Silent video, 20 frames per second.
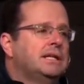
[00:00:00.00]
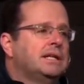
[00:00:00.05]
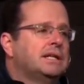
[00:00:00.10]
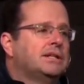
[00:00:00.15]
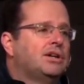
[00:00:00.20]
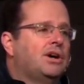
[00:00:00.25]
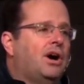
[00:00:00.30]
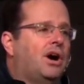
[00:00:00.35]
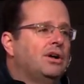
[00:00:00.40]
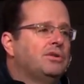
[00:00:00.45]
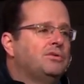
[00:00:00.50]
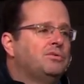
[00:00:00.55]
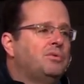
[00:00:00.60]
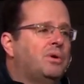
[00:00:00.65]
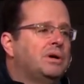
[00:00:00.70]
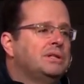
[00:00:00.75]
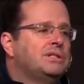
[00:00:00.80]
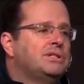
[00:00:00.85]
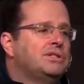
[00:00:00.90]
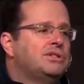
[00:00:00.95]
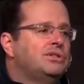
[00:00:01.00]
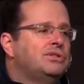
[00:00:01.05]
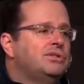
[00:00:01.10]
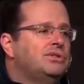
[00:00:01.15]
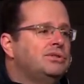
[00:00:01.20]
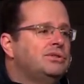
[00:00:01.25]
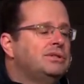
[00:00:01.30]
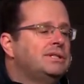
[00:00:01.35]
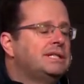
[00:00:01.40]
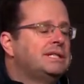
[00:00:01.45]
God wants to
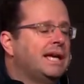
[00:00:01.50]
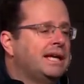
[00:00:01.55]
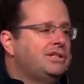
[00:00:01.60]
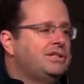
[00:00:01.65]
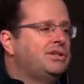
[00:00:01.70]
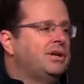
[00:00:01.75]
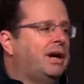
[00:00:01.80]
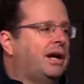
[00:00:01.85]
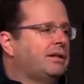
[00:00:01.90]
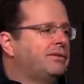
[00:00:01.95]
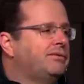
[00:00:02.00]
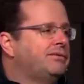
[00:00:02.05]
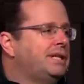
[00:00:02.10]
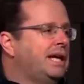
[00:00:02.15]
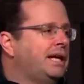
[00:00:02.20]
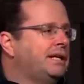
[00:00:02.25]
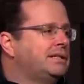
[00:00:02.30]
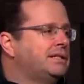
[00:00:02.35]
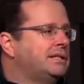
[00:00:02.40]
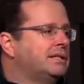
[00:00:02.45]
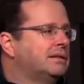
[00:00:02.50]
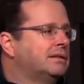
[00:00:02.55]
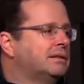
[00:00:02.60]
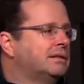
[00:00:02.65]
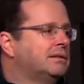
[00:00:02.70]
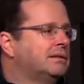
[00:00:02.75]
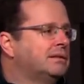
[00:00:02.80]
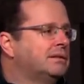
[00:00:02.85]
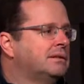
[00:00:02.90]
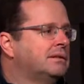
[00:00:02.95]
do is get you out of debt.
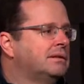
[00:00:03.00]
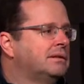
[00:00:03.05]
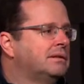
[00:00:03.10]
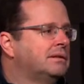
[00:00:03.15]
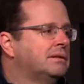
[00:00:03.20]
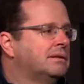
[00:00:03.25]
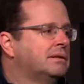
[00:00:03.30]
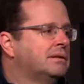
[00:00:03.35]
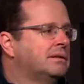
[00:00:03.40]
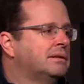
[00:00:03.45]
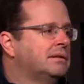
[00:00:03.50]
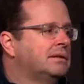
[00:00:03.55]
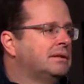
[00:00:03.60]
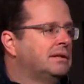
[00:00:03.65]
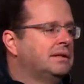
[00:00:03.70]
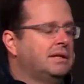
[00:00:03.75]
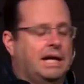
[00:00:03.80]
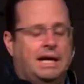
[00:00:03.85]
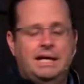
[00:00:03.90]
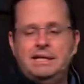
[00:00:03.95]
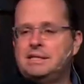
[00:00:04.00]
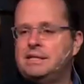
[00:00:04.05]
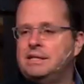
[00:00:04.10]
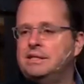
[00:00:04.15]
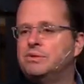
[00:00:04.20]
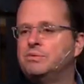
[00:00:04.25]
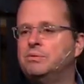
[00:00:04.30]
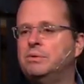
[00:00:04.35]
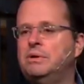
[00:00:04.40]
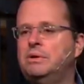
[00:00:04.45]
That's
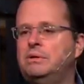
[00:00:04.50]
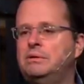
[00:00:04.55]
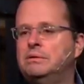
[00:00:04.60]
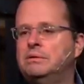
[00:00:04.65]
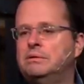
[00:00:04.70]
his will.